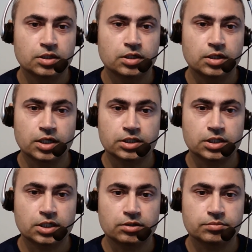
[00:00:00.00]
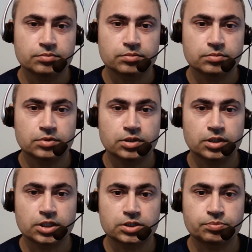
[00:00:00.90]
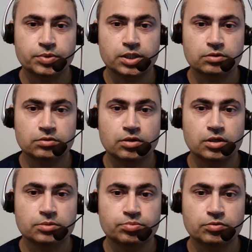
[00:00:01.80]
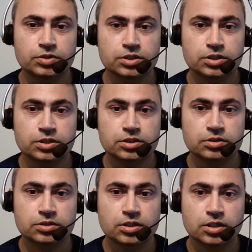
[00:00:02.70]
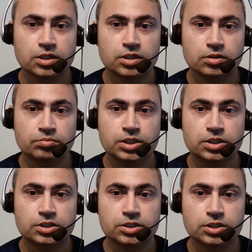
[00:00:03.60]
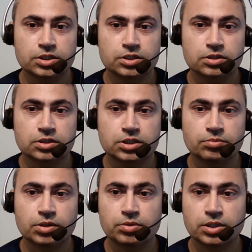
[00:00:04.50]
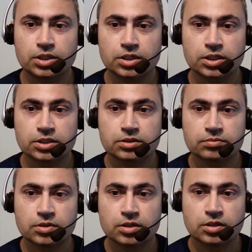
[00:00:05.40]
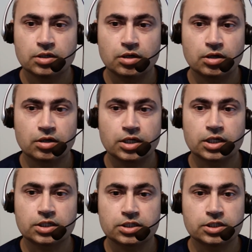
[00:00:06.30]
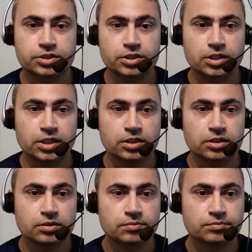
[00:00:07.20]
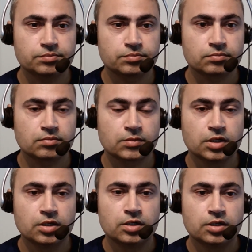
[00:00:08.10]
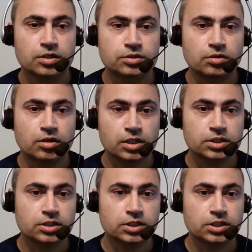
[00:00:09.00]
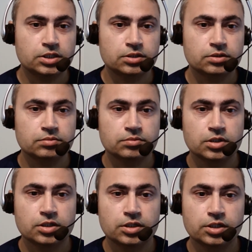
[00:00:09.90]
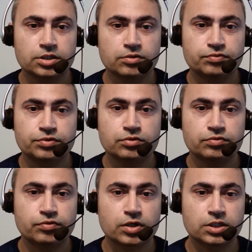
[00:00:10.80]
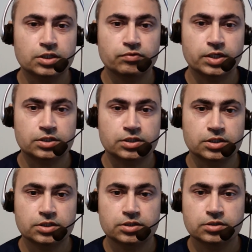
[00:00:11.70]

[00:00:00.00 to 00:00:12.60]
Right now, it has spread to all the provinces, be it cities, suburban areas, or agricultural land. So all it needs is a few foreign investors